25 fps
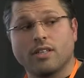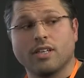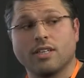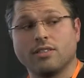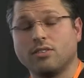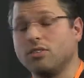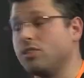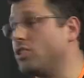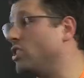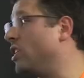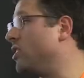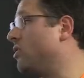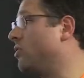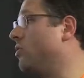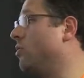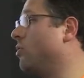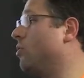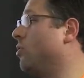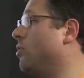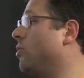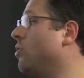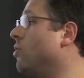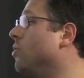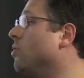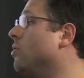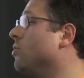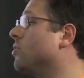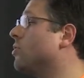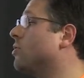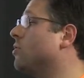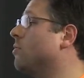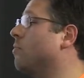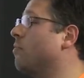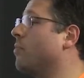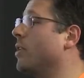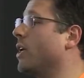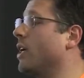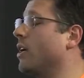I suggest you to use,
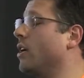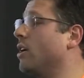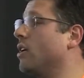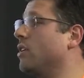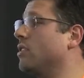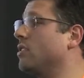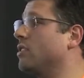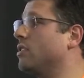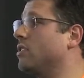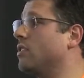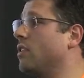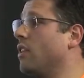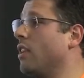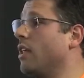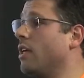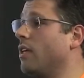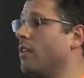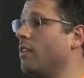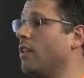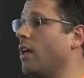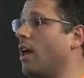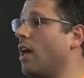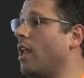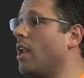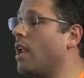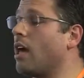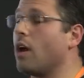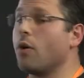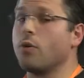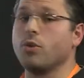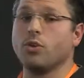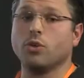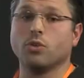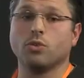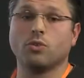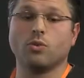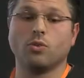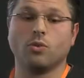because allow
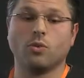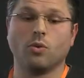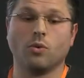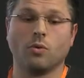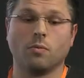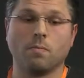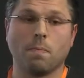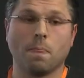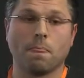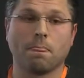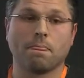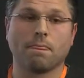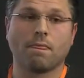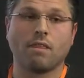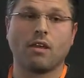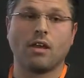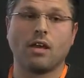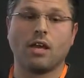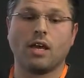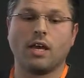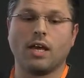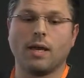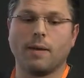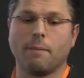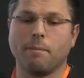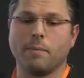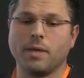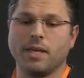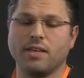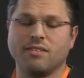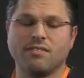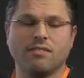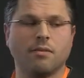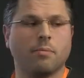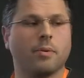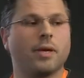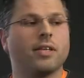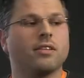you to be
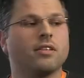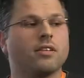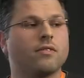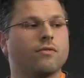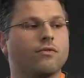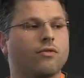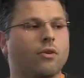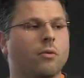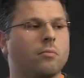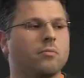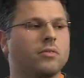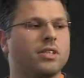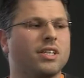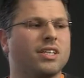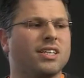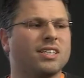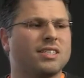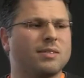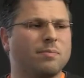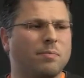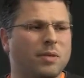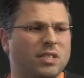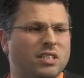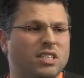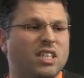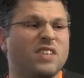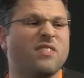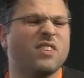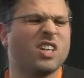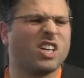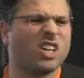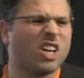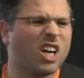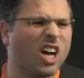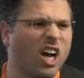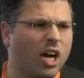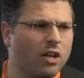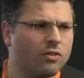independent from the
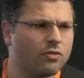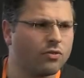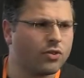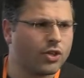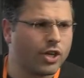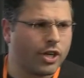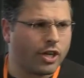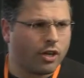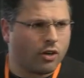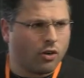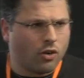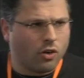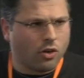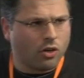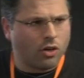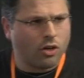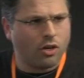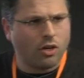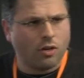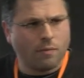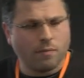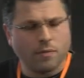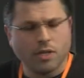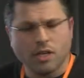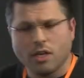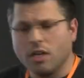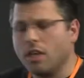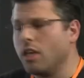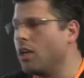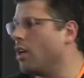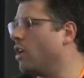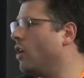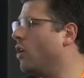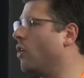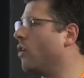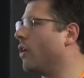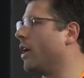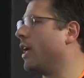specific country or
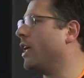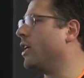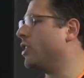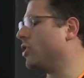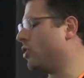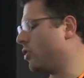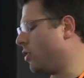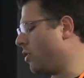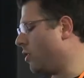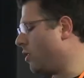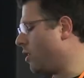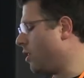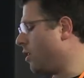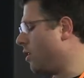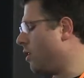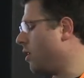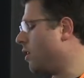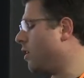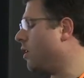location